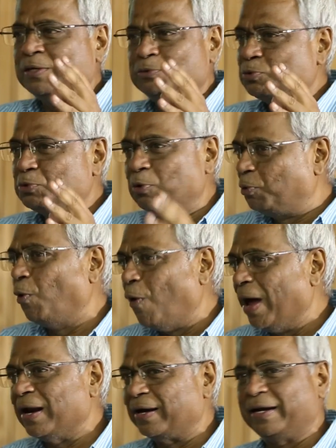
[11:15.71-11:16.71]
You should go
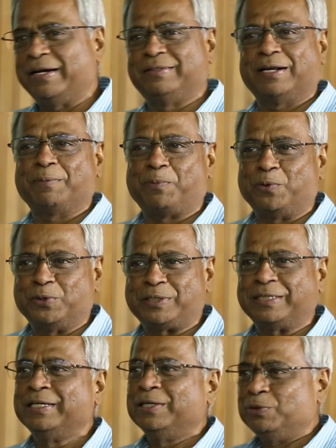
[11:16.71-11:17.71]
and read the
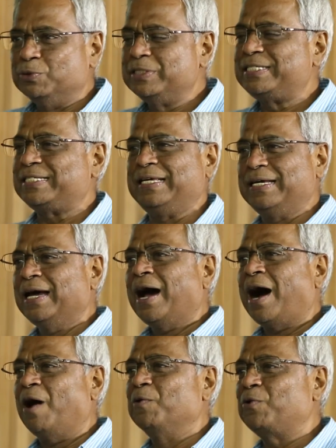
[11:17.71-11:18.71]
report, you will see
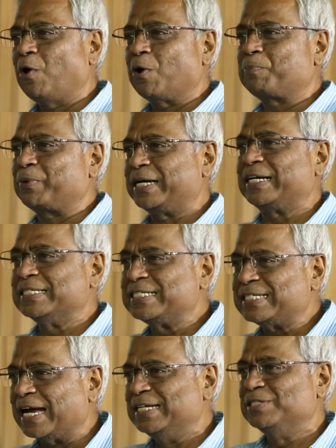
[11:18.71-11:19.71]
how corporate and
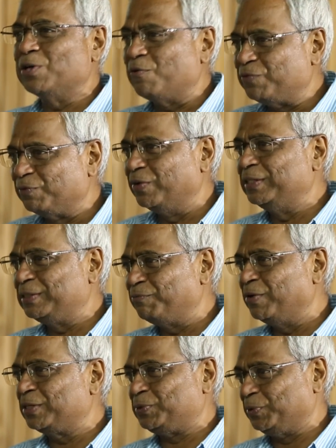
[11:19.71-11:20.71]
science often
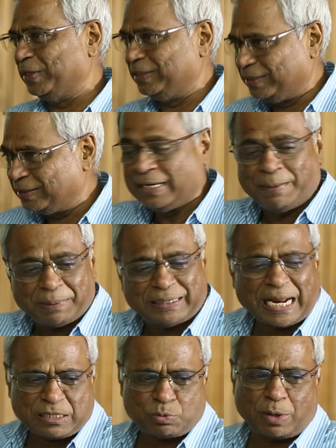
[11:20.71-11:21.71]
work together, but
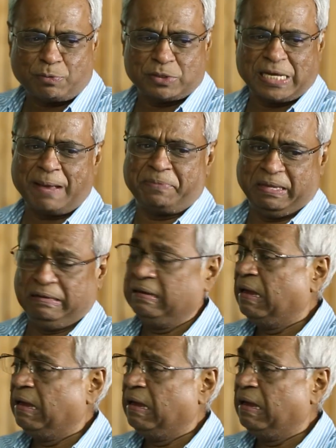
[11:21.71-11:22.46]
that is what was happening.